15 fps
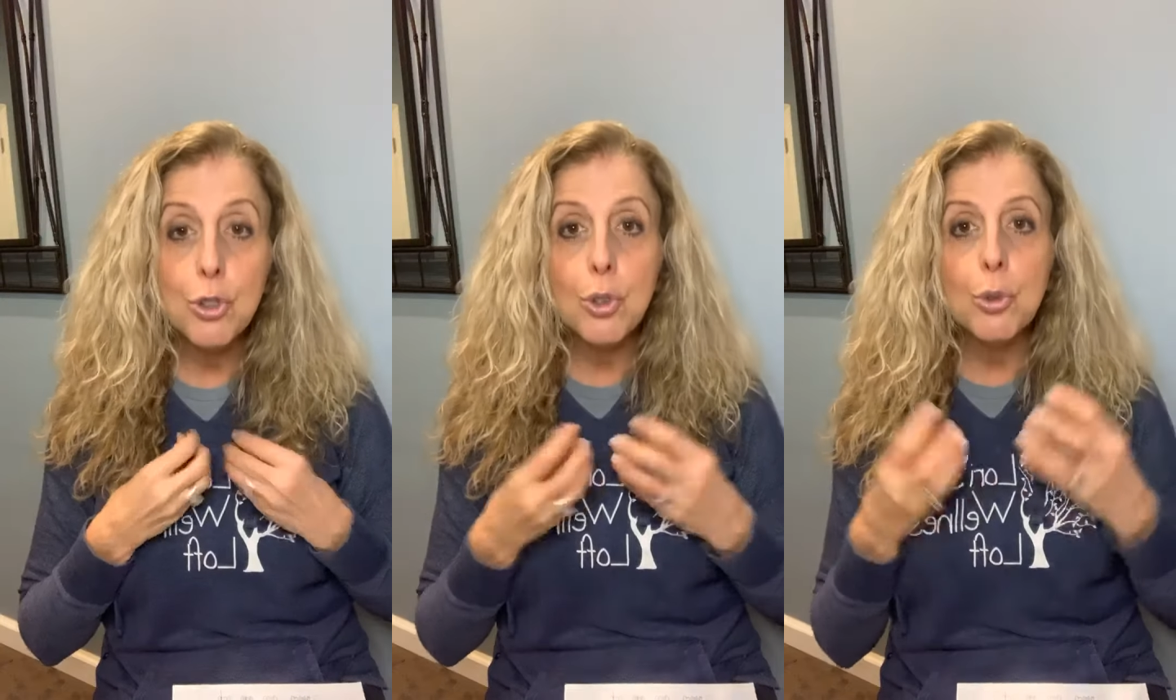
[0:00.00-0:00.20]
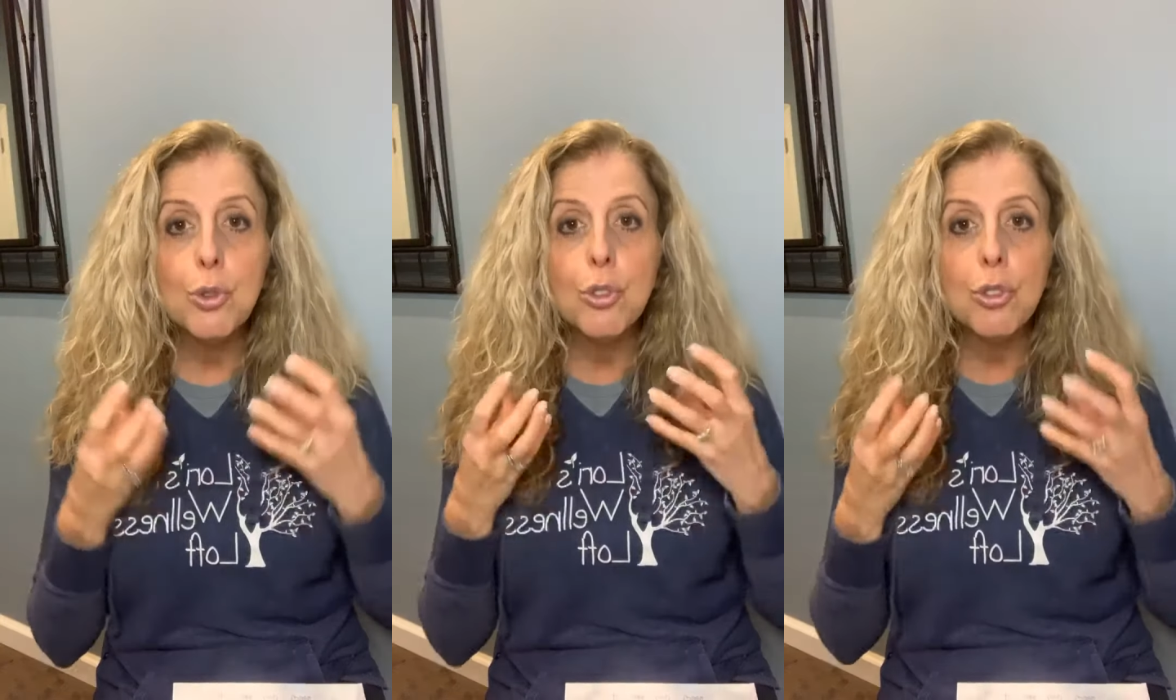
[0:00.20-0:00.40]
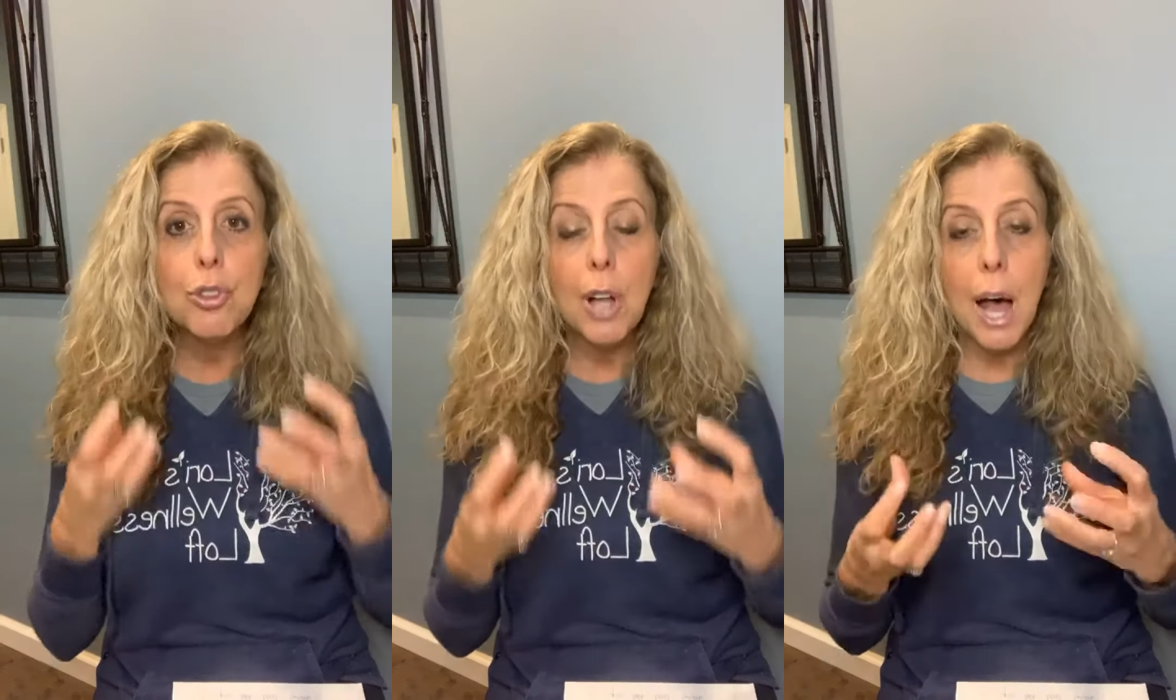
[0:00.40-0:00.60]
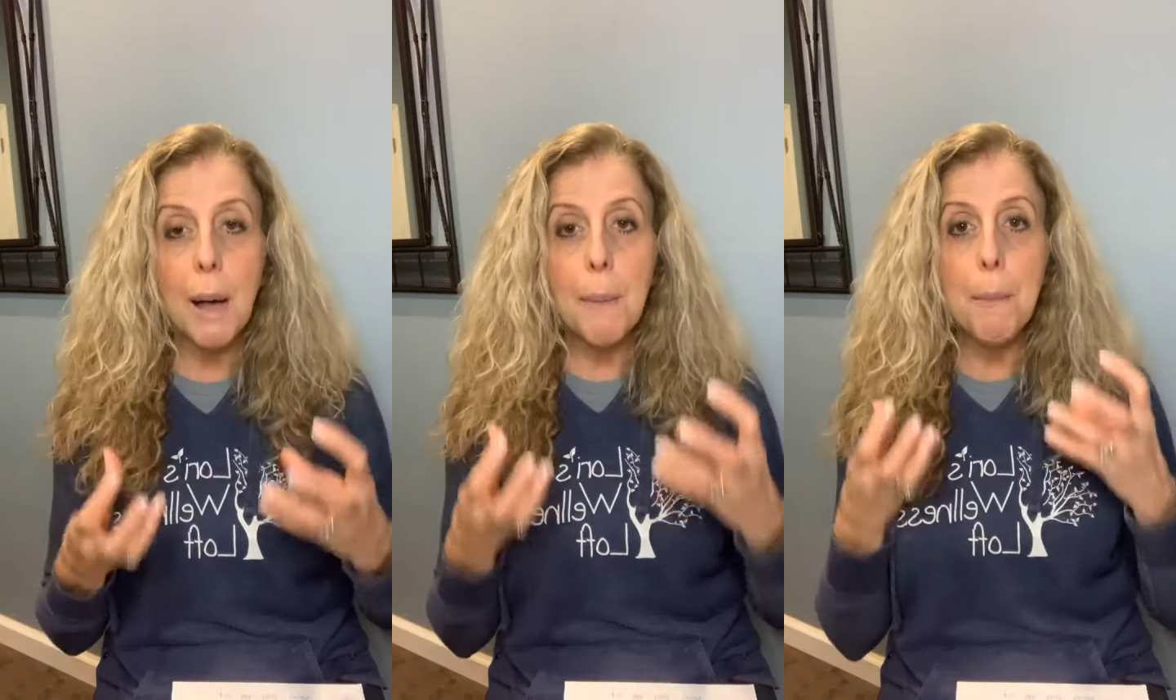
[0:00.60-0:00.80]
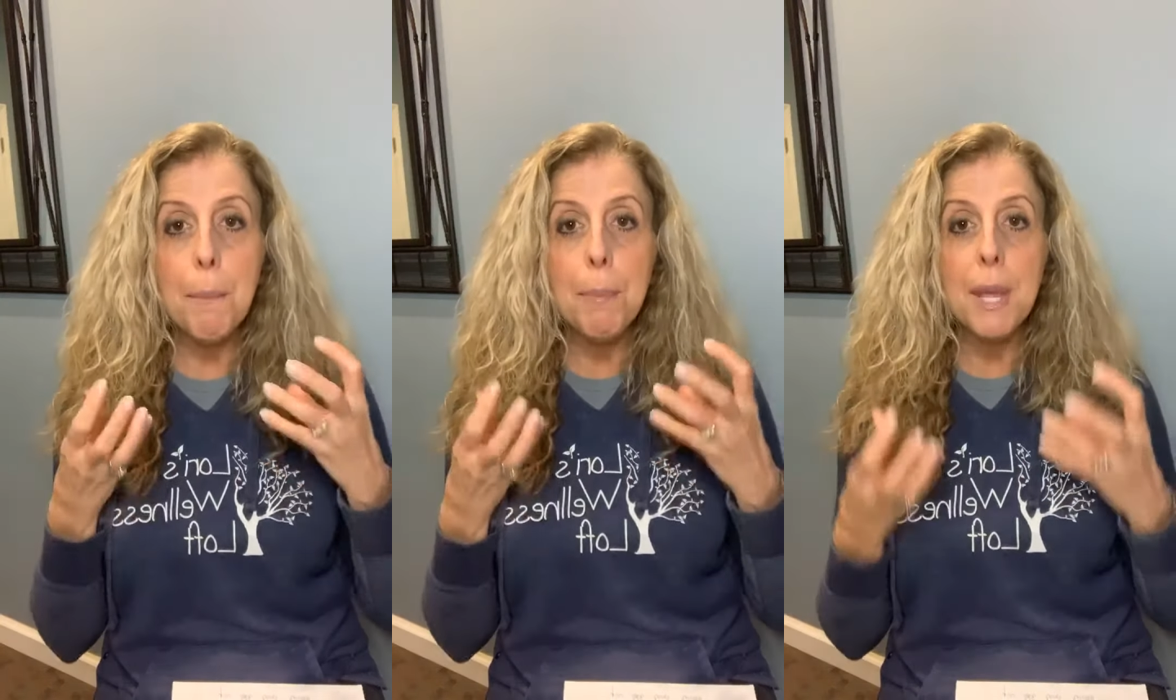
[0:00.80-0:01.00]
So
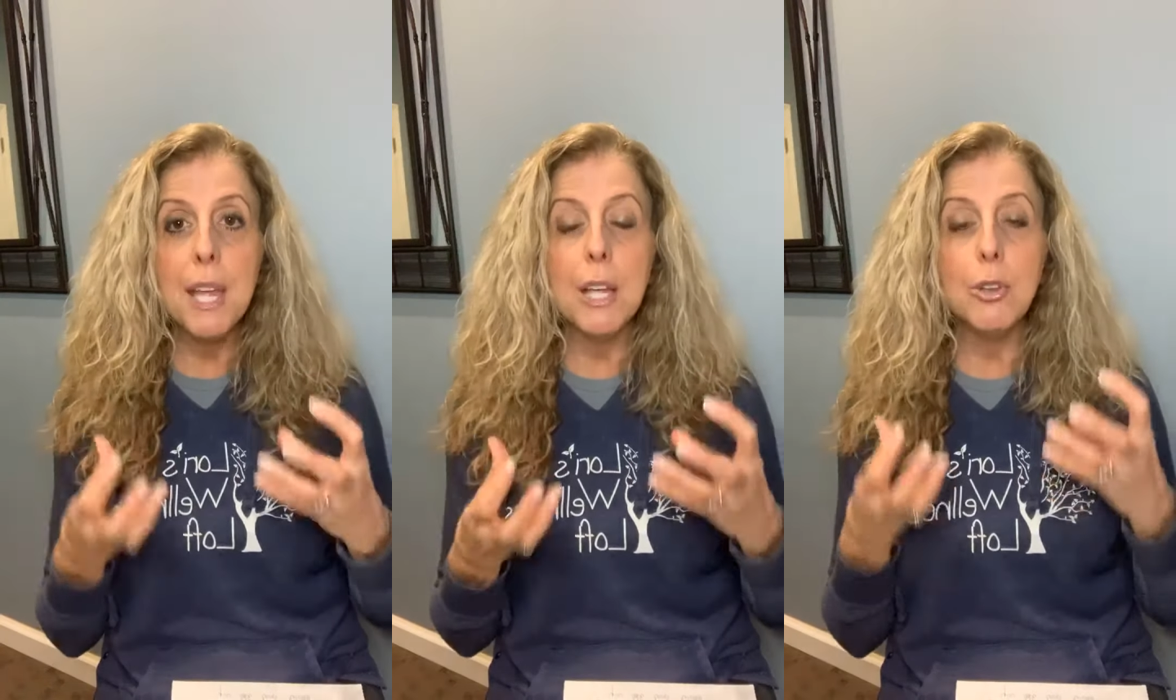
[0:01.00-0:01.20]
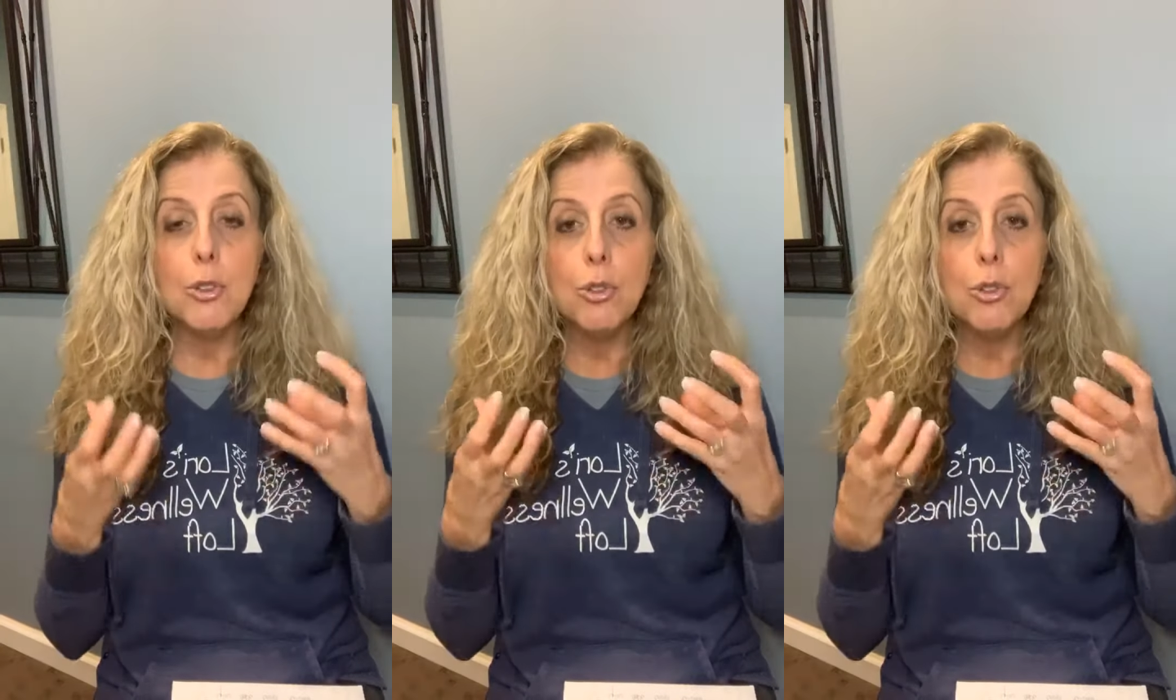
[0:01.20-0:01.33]
stop being